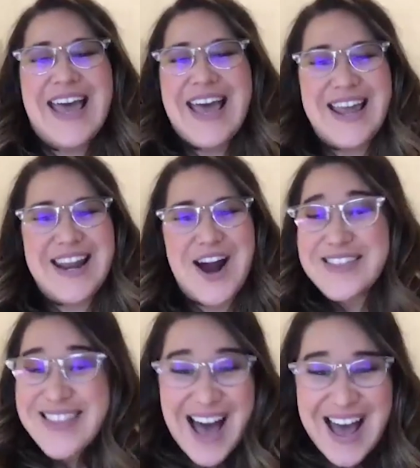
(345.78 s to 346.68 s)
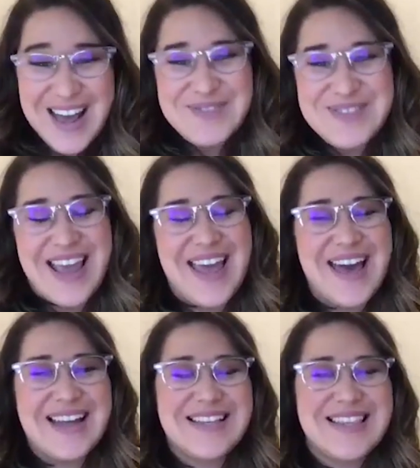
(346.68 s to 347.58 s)
in our lives.
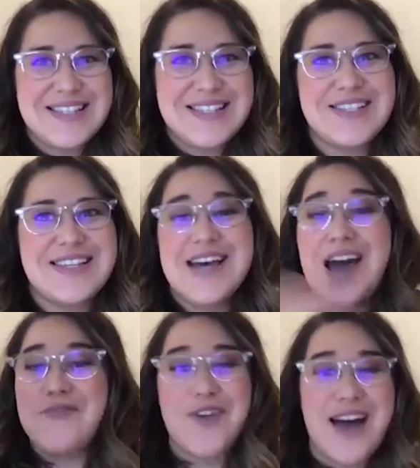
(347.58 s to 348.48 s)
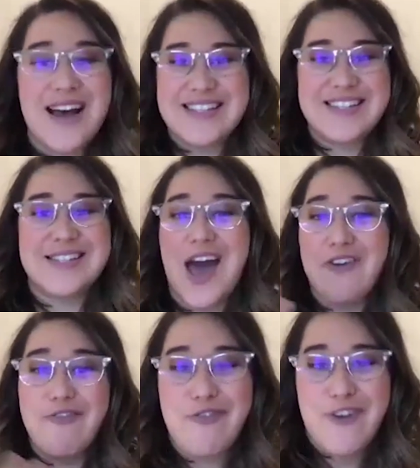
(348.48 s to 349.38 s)
And this is just a time for us to just have
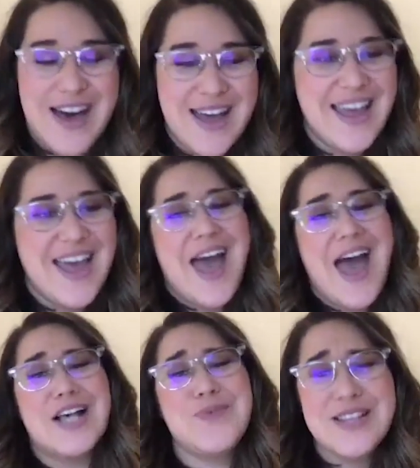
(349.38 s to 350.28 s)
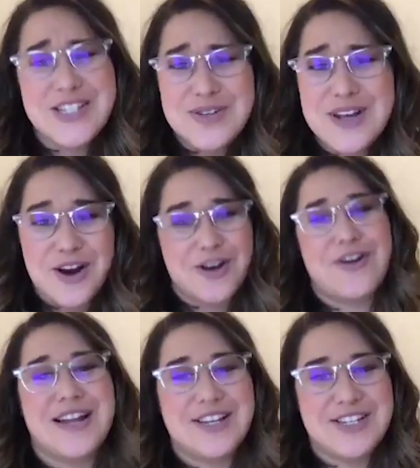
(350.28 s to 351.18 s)
fun as well as to
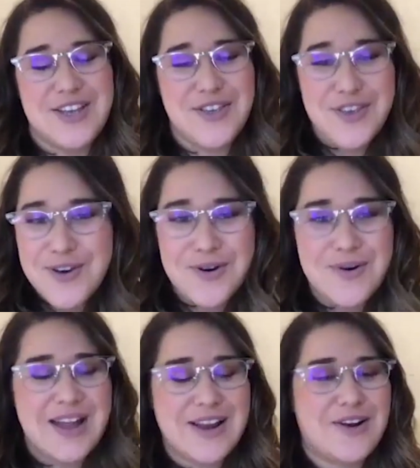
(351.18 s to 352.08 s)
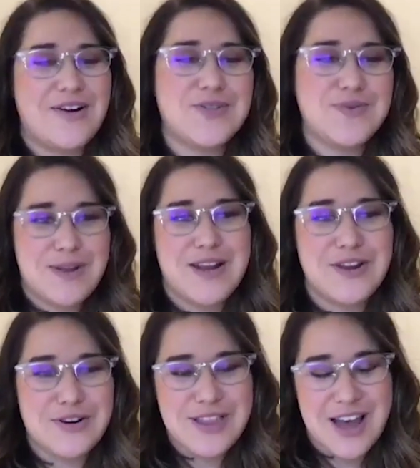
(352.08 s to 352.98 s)
encourage you, encourage women in
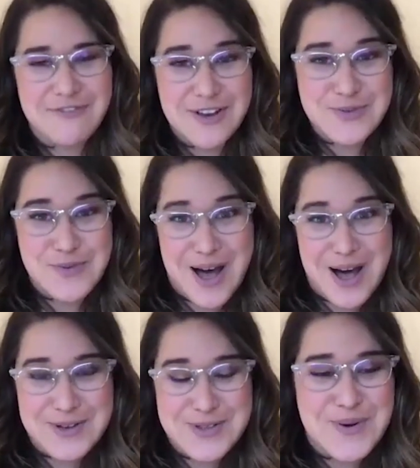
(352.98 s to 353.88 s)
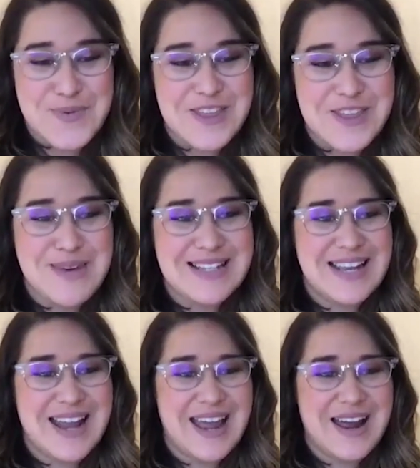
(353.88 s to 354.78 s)
your life as well. So with me
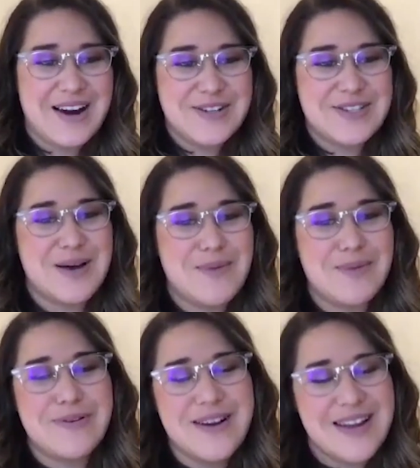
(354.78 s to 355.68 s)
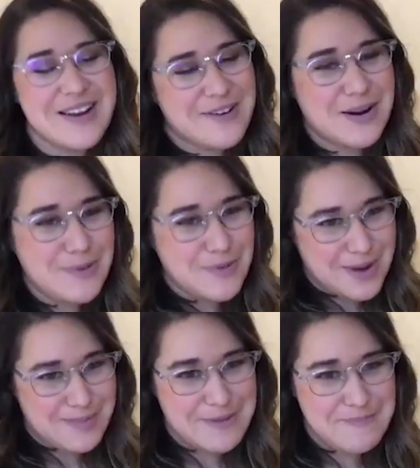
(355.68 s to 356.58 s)
today are some pretty incredible
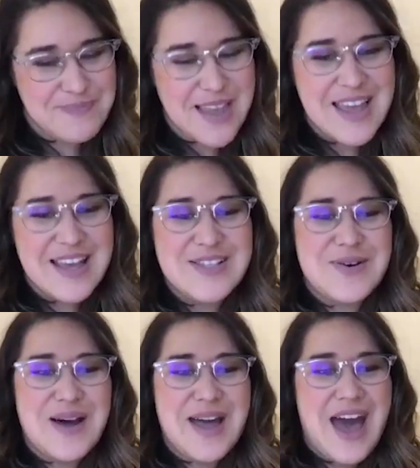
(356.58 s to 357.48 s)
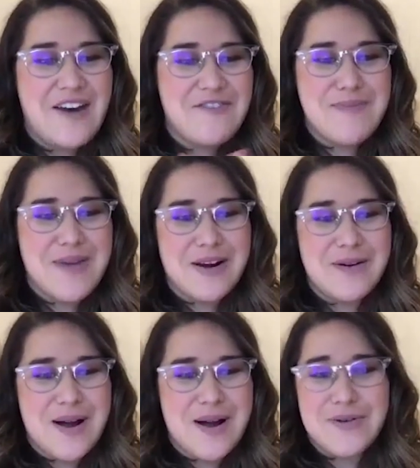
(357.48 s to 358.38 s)
women. So I have
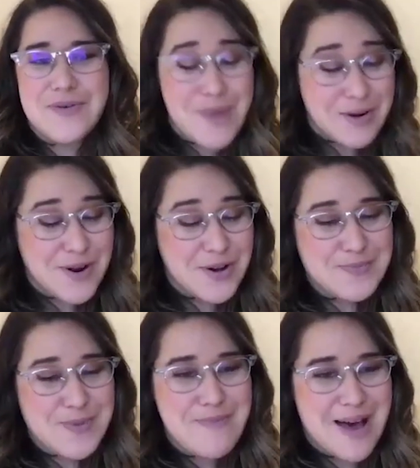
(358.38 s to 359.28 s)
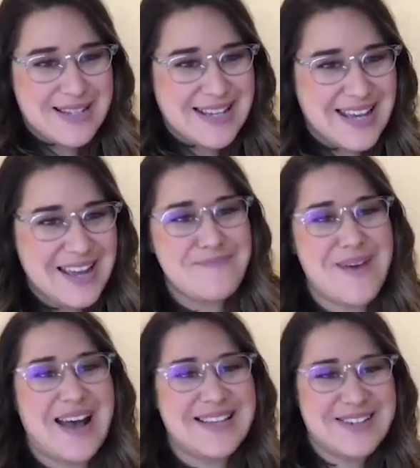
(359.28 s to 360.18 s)
Maryrose Belmonte,
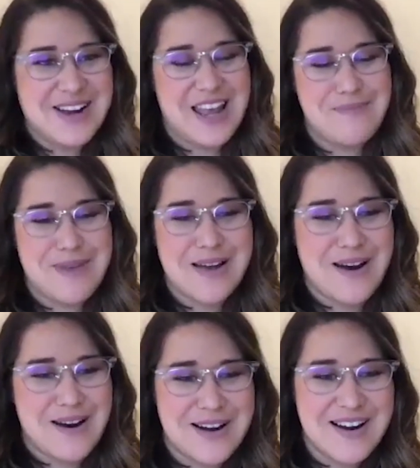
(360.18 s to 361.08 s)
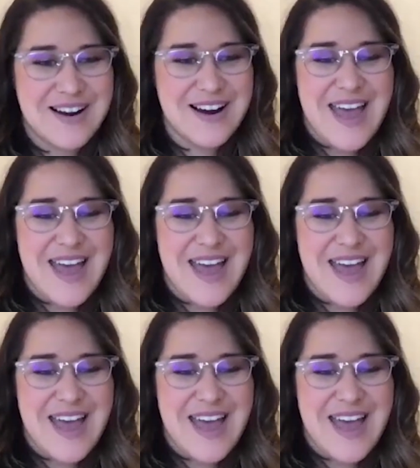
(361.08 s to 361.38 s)
Pastor Amy Carter,